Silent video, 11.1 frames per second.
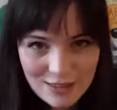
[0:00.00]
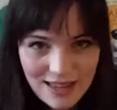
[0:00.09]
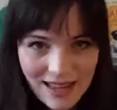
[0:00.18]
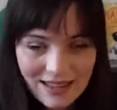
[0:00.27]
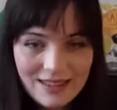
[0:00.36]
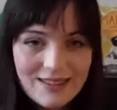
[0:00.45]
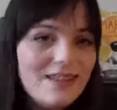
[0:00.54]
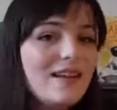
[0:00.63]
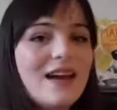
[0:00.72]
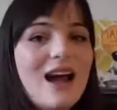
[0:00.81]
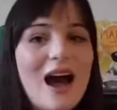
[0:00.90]
thing
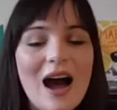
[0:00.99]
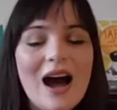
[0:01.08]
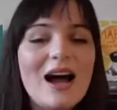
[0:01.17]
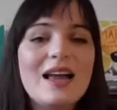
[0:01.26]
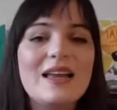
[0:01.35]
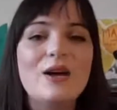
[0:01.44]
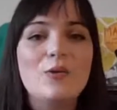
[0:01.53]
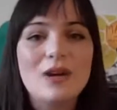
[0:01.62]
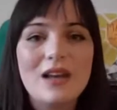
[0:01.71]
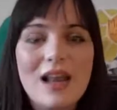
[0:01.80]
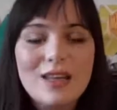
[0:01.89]
I
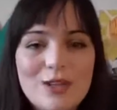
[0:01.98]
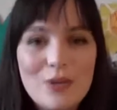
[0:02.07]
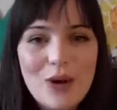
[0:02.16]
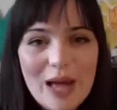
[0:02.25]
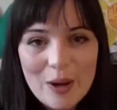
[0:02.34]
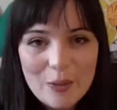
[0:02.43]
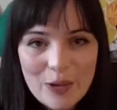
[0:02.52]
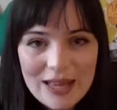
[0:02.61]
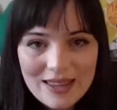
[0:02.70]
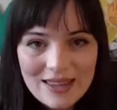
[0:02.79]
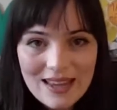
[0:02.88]
would like your help
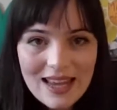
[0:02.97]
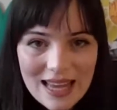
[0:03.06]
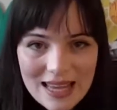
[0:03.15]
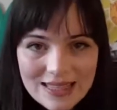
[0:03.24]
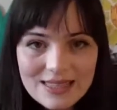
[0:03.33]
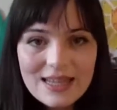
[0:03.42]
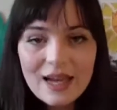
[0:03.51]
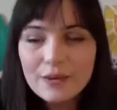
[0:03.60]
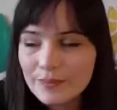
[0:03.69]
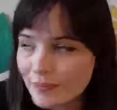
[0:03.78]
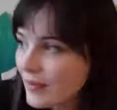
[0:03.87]
with is,
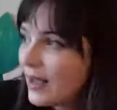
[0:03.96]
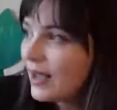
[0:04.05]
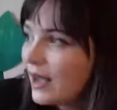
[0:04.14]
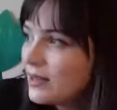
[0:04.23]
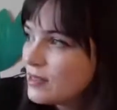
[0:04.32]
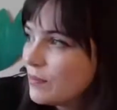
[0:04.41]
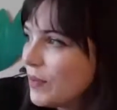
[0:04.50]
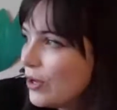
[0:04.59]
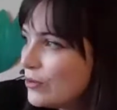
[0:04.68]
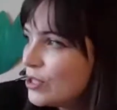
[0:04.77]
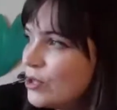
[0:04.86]
now, I
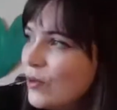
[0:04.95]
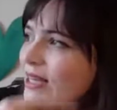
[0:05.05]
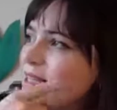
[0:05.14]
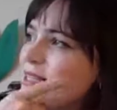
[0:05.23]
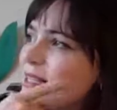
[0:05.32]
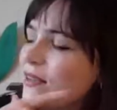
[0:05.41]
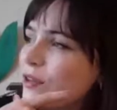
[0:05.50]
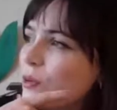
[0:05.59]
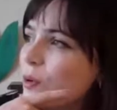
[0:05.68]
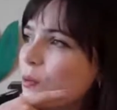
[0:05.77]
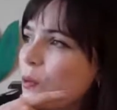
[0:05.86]
suppose, do I need to give
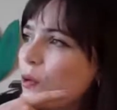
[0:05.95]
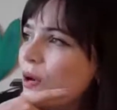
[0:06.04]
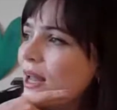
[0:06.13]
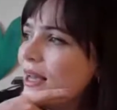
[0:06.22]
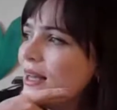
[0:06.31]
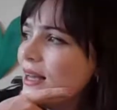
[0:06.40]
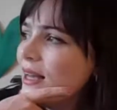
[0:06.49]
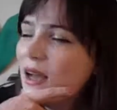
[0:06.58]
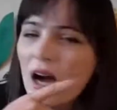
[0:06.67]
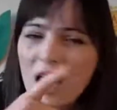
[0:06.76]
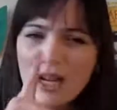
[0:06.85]
you a warning?
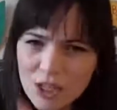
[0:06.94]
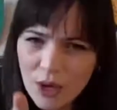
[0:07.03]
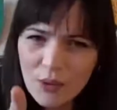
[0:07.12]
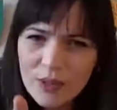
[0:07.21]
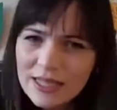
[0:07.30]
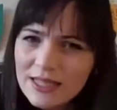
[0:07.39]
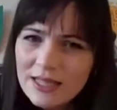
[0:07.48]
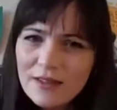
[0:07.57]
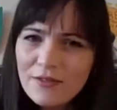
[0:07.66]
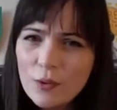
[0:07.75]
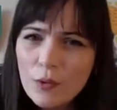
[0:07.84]
I don't need to
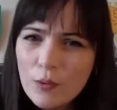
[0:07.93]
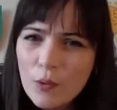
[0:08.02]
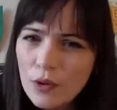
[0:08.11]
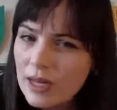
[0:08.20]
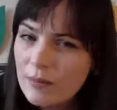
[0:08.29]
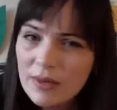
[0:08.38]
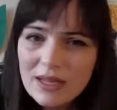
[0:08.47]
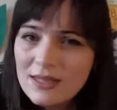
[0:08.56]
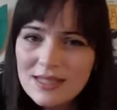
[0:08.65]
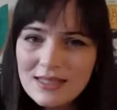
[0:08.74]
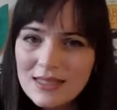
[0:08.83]
give you a warning
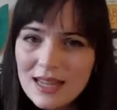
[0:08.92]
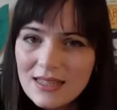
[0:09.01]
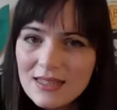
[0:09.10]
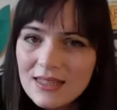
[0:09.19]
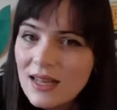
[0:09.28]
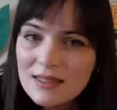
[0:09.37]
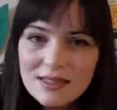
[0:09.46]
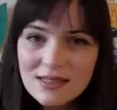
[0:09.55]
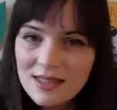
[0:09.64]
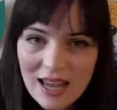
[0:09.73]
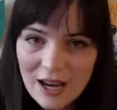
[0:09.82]
because this isn't a
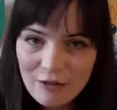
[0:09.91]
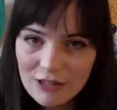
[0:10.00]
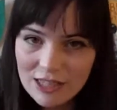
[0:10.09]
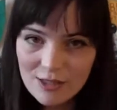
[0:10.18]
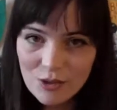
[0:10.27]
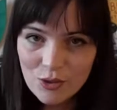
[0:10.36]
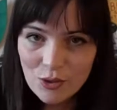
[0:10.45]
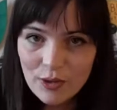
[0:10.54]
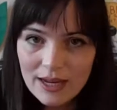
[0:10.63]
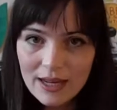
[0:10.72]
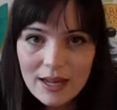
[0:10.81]
scary
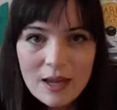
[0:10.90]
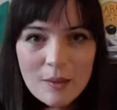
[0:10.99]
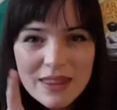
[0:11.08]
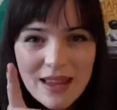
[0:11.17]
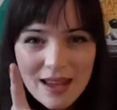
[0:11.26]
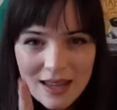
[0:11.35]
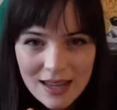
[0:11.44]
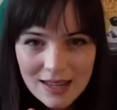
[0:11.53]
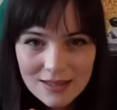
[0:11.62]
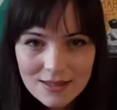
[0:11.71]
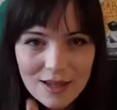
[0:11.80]
story, but there
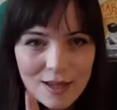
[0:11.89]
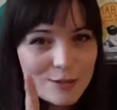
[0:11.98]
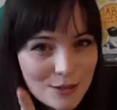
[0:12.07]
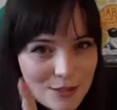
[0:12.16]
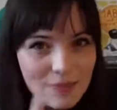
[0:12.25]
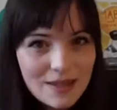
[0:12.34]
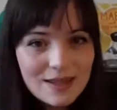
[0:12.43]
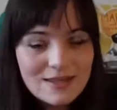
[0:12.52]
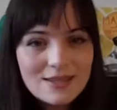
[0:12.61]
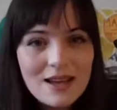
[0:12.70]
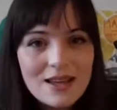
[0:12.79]
is something
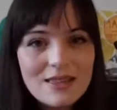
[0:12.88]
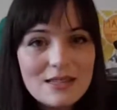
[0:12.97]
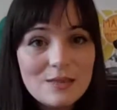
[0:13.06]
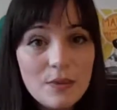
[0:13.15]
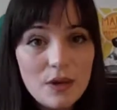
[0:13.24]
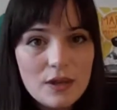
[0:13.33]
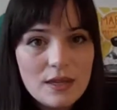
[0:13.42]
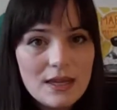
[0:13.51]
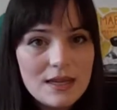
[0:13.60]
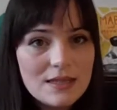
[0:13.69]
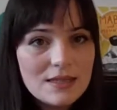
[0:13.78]
inside this book
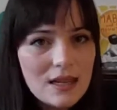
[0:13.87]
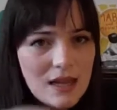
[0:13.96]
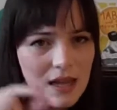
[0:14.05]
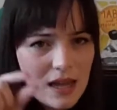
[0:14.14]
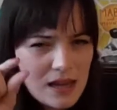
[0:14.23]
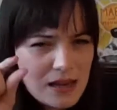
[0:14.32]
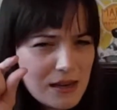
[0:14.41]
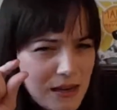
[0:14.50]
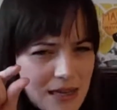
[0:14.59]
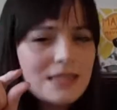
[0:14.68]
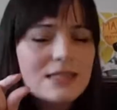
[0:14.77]
that is
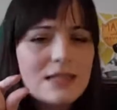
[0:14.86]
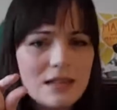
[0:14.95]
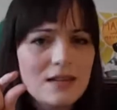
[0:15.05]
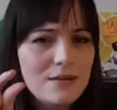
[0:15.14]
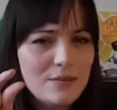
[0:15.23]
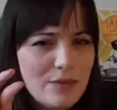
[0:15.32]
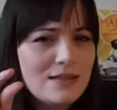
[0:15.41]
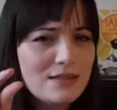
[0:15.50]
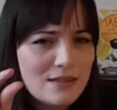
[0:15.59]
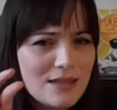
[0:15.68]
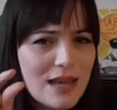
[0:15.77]
a little bit
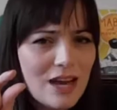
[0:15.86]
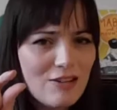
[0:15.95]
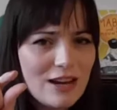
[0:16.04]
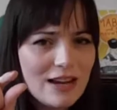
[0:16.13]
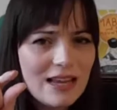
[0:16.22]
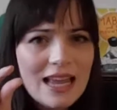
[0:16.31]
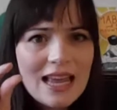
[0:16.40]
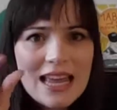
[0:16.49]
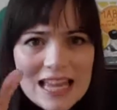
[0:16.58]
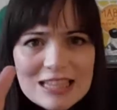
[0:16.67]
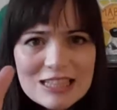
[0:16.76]
scary.
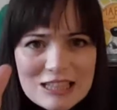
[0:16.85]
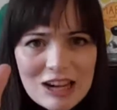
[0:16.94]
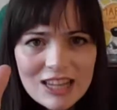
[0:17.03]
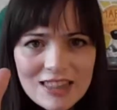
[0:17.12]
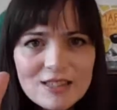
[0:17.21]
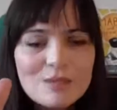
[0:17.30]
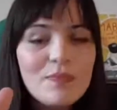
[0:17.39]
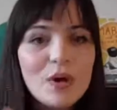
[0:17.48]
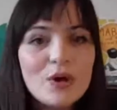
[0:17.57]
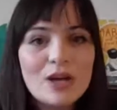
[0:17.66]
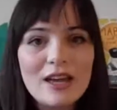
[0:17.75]
Inside this
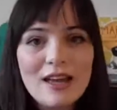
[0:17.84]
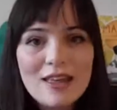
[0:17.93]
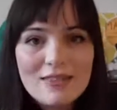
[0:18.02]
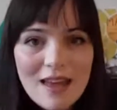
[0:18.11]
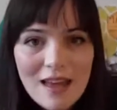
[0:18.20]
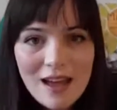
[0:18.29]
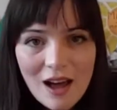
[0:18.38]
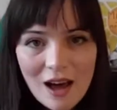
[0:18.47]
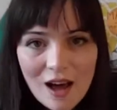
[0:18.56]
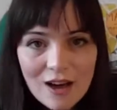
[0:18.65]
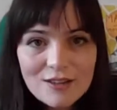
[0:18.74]
book, there
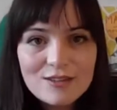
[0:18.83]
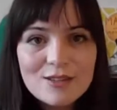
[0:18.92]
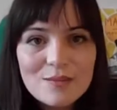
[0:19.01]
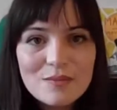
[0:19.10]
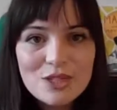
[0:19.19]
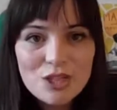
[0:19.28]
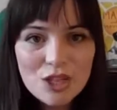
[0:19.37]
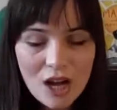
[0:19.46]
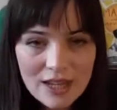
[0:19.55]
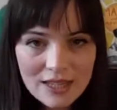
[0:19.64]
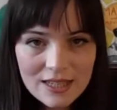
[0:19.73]
are some
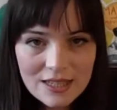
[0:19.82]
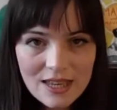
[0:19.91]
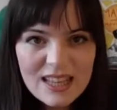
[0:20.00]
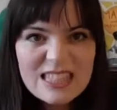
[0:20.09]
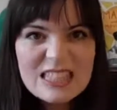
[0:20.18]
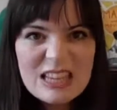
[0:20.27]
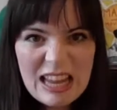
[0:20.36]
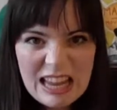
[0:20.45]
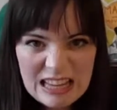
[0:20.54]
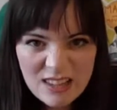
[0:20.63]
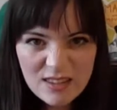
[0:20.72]
giant
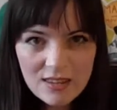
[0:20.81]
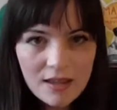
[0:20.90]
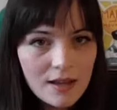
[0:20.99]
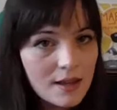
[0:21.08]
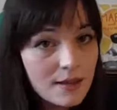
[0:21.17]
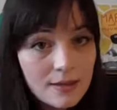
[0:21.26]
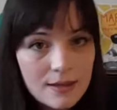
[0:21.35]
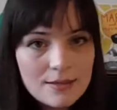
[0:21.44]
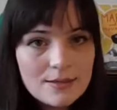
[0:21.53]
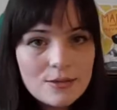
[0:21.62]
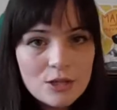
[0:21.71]
teeth.
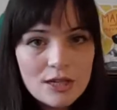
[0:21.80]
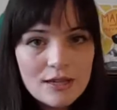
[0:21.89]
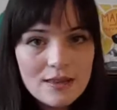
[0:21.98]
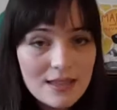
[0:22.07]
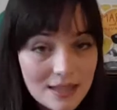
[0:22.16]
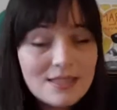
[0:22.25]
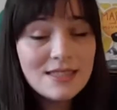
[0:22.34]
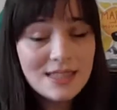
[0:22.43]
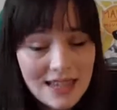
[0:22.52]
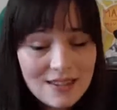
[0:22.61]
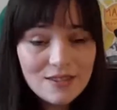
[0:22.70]
These
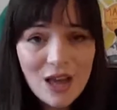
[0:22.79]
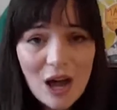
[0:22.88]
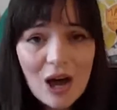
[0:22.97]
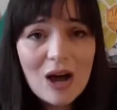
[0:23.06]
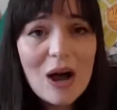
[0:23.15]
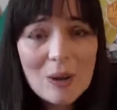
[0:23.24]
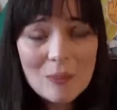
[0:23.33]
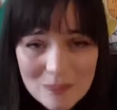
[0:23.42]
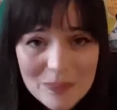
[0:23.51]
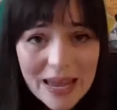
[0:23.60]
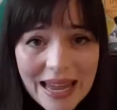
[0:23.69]
teeth
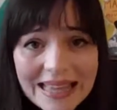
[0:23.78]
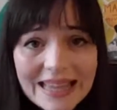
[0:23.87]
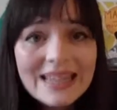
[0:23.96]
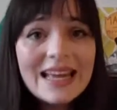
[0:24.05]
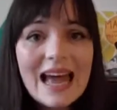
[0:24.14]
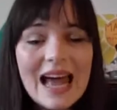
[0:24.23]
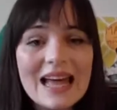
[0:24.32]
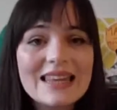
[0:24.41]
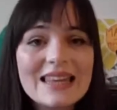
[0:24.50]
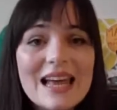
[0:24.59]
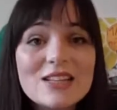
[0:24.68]
are big
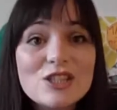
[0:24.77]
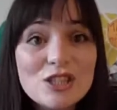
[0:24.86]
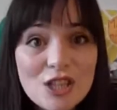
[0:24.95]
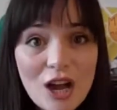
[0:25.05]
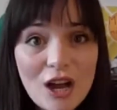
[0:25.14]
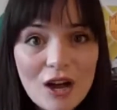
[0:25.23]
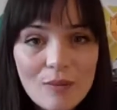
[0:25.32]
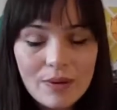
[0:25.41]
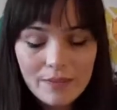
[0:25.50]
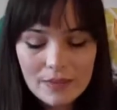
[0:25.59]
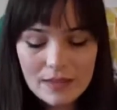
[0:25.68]
and they're
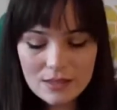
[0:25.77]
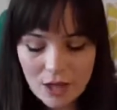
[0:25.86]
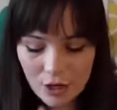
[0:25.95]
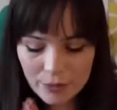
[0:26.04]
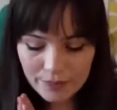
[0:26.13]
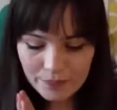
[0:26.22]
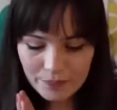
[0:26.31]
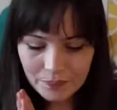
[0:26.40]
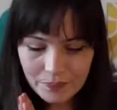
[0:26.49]
sharp. So